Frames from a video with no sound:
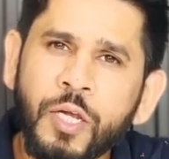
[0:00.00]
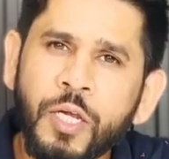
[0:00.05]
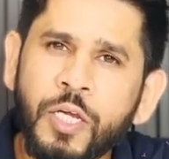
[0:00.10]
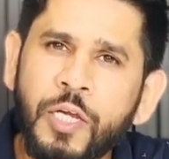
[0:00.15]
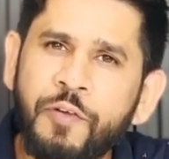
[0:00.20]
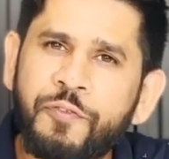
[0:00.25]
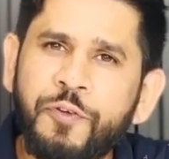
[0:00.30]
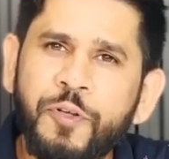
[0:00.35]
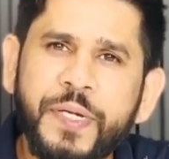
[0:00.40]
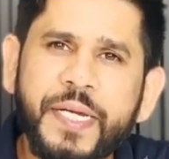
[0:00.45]

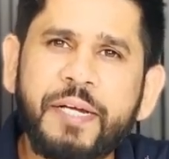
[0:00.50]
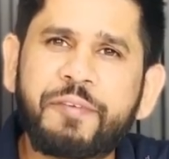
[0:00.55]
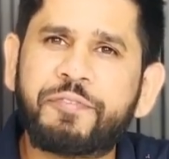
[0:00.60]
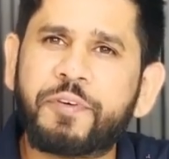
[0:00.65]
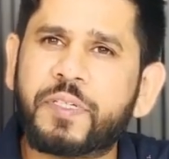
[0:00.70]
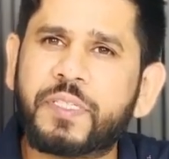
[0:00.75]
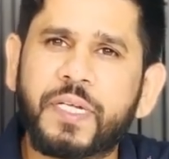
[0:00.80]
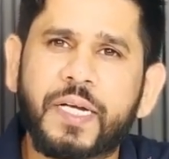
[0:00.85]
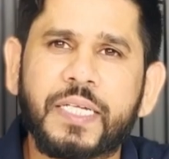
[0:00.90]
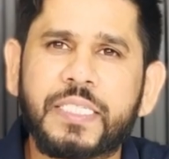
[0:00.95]
If you need
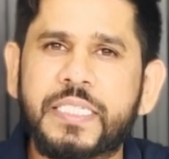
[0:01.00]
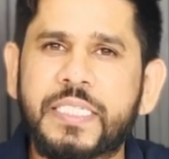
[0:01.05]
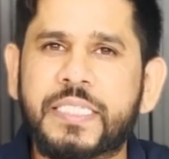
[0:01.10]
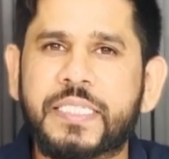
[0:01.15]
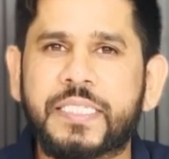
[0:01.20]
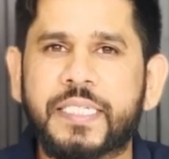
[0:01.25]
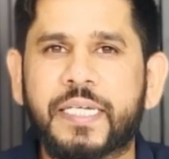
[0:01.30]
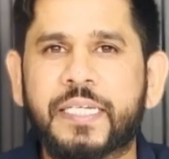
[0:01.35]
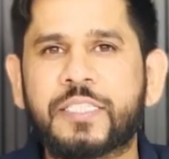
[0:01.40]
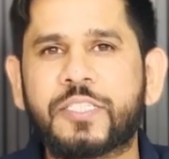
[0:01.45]
further
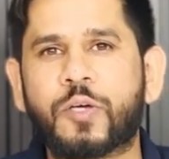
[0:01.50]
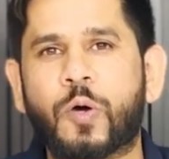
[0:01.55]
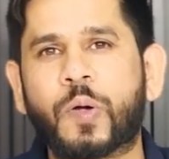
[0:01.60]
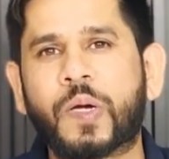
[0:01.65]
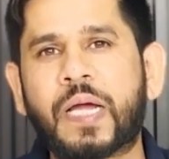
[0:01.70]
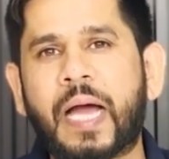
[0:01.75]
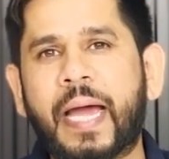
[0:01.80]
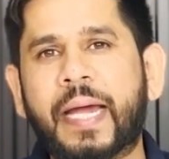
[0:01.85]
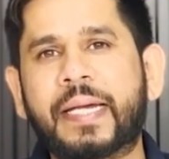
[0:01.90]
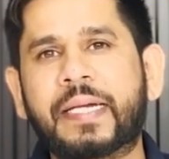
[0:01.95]
assistance or
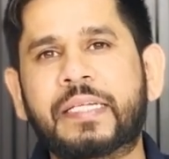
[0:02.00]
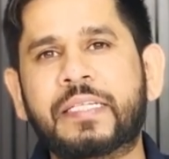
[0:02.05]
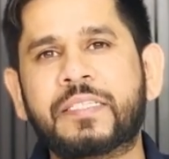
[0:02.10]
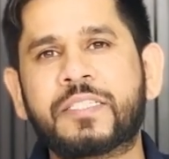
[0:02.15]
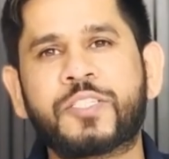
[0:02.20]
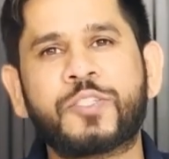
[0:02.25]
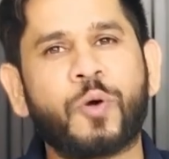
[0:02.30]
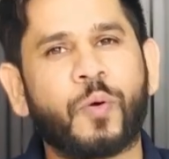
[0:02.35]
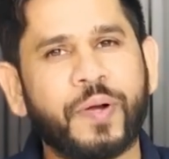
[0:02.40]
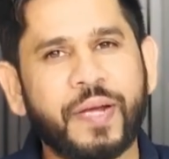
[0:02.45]
guidance,
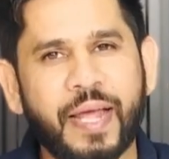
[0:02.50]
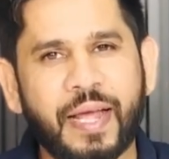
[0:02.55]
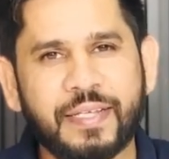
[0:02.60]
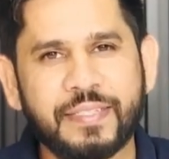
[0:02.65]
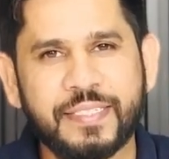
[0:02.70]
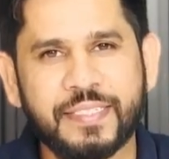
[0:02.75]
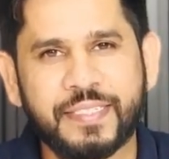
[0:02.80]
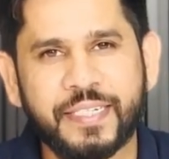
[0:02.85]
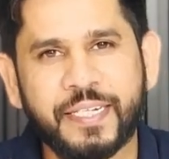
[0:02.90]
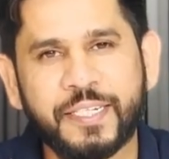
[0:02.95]
don't
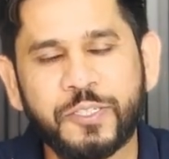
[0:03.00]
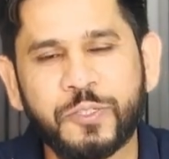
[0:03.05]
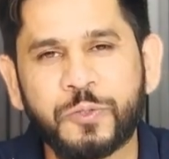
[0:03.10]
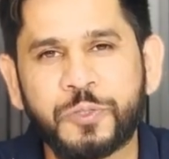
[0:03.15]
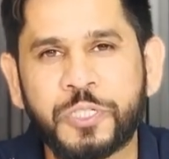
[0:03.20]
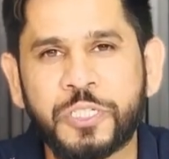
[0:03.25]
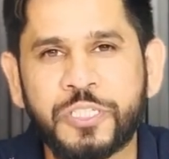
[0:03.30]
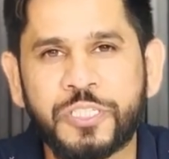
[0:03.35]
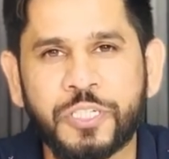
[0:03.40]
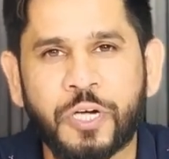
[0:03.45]
hesitate to
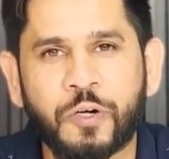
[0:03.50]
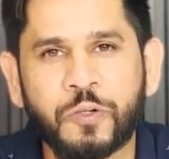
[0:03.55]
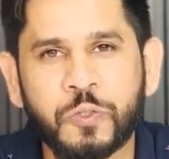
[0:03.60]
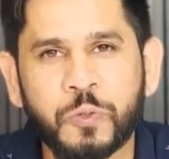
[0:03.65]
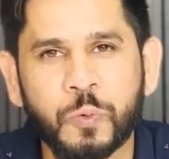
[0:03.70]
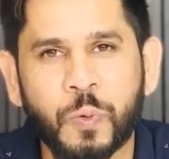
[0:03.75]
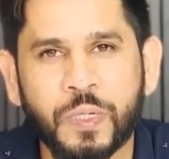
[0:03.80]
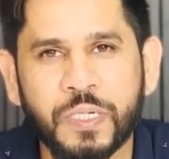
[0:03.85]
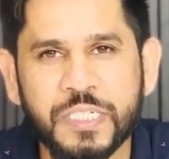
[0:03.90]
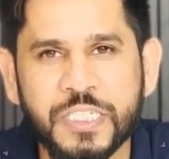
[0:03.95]
reach out
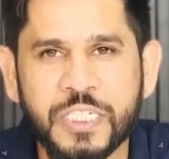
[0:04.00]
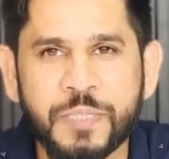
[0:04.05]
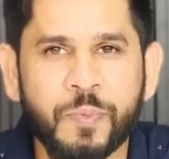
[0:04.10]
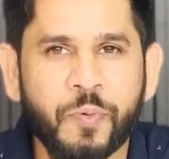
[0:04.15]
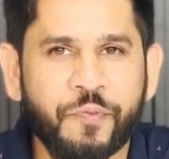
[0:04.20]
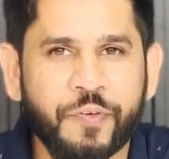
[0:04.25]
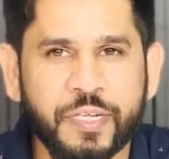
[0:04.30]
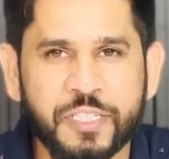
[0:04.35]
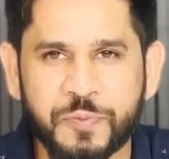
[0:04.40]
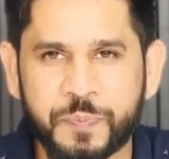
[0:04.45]
to our team
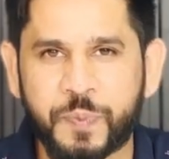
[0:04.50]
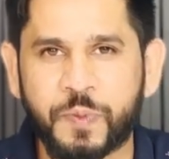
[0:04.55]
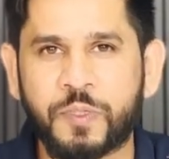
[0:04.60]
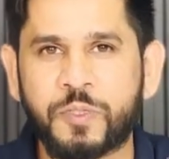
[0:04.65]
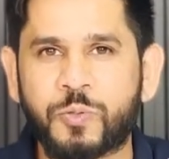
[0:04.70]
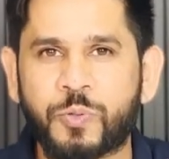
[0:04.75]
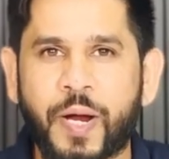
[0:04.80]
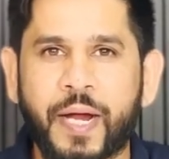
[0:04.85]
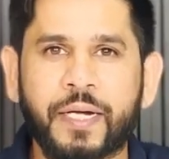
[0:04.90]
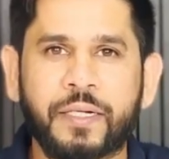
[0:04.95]
of
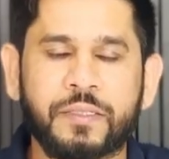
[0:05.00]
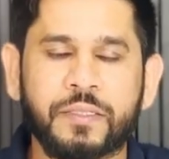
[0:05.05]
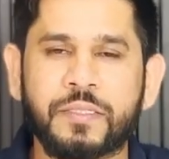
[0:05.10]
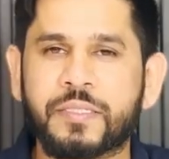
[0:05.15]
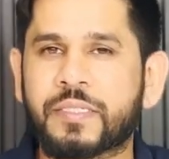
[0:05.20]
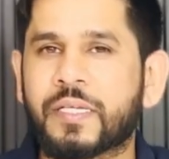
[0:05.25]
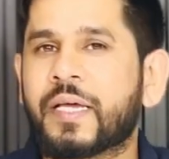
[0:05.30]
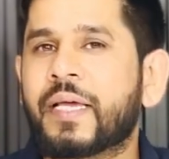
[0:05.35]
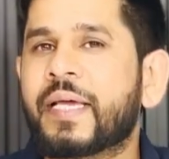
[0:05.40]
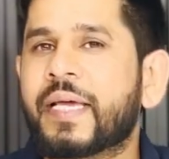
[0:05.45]
expert
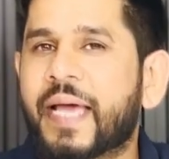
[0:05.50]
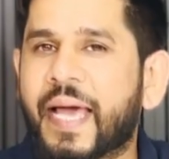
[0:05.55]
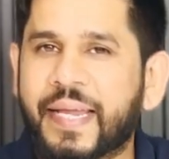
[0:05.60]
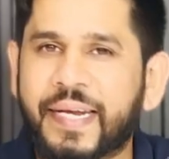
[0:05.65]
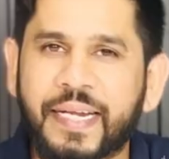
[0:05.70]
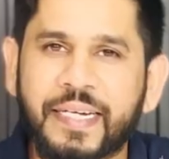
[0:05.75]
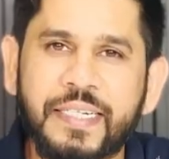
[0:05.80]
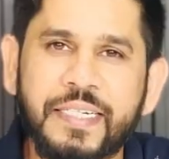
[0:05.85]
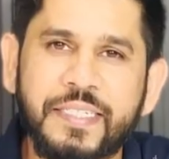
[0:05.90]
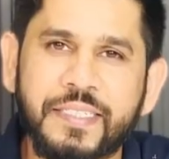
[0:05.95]
writers
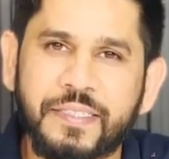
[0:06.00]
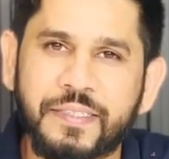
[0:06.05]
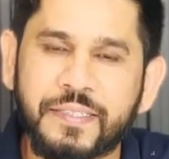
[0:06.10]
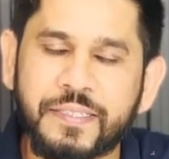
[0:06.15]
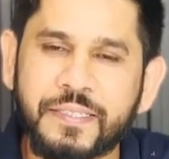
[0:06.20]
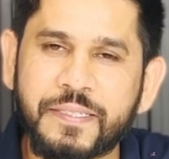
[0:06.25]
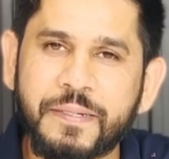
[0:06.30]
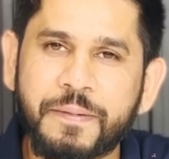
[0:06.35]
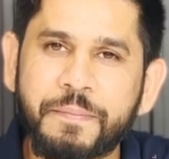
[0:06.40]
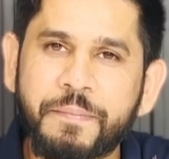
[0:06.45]
and editors.
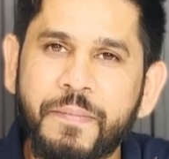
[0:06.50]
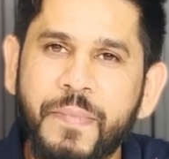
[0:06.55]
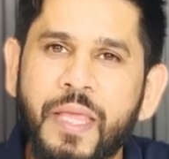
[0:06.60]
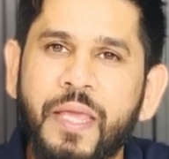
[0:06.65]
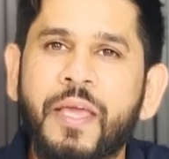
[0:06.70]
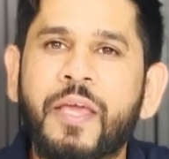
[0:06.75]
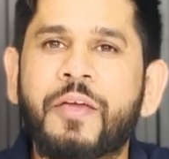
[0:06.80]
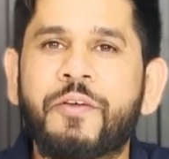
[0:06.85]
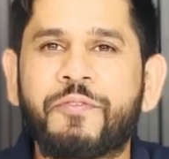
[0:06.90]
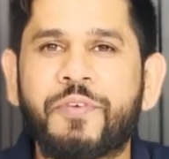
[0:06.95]

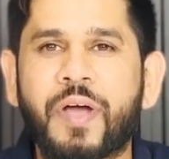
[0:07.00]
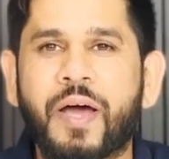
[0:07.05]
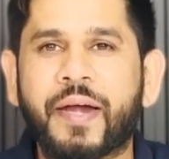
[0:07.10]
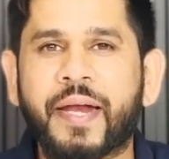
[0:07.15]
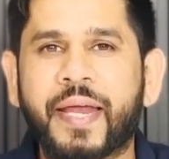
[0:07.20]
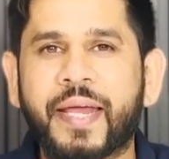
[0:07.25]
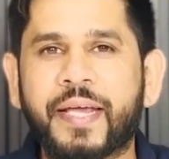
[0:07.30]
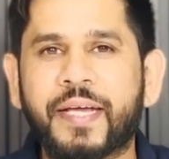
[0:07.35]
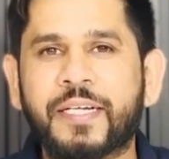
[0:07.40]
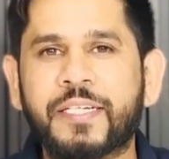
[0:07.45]
We are
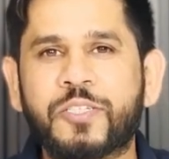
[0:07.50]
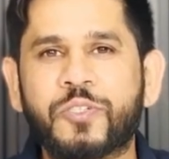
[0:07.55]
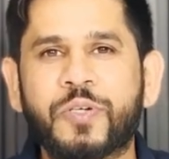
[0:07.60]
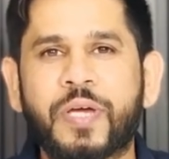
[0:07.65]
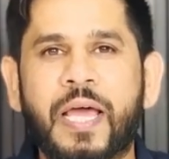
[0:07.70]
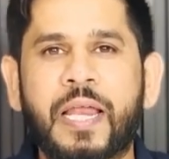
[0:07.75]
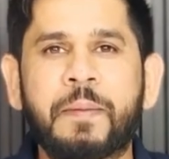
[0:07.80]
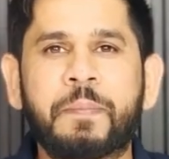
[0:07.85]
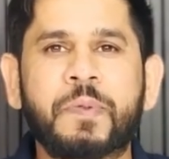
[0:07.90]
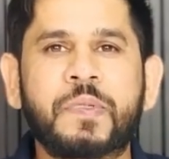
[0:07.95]
here to
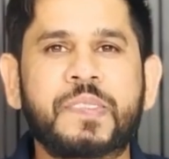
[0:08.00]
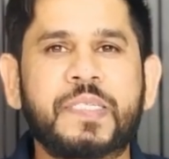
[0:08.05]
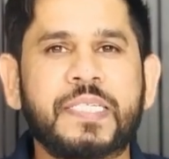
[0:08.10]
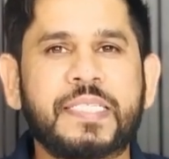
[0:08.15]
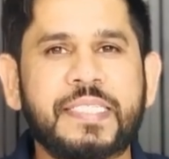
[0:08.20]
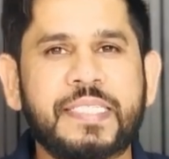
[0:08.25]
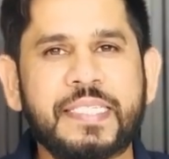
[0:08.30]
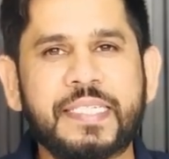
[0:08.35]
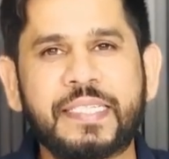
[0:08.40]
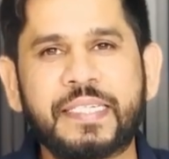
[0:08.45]
help you
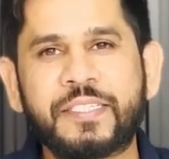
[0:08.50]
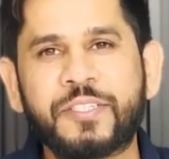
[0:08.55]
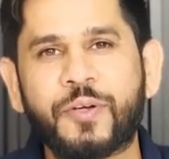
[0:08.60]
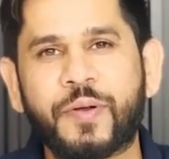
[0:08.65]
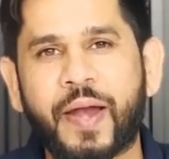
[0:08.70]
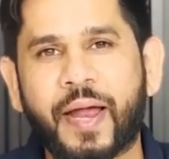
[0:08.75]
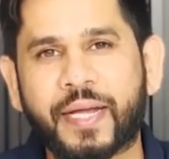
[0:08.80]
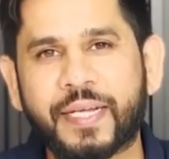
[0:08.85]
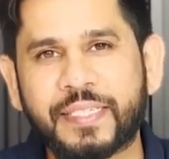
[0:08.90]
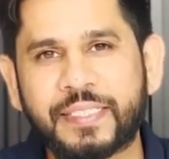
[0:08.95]
succeed in
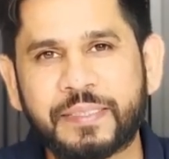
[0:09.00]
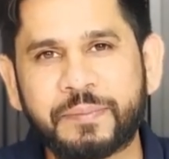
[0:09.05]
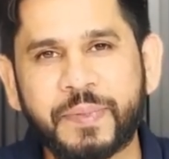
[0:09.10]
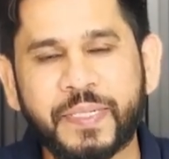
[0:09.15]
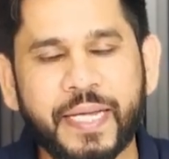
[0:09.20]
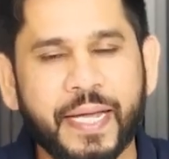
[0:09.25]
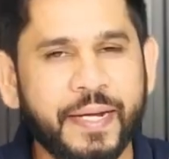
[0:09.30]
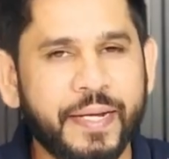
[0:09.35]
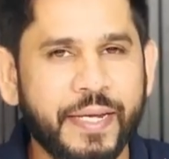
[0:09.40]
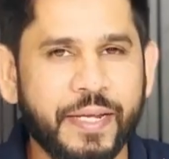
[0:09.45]
your
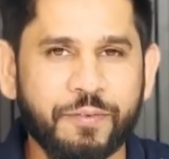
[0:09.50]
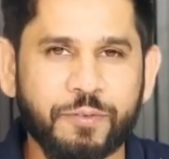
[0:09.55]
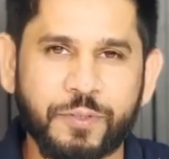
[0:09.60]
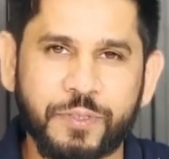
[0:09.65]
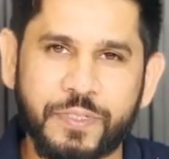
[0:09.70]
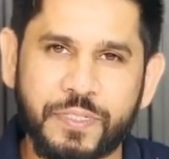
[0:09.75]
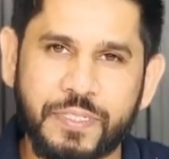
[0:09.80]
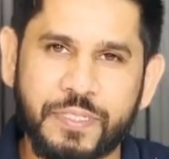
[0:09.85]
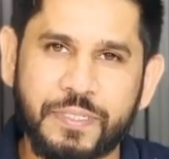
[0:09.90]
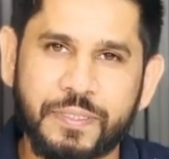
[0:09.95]
academic
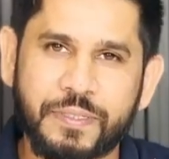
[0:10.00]
endeavors.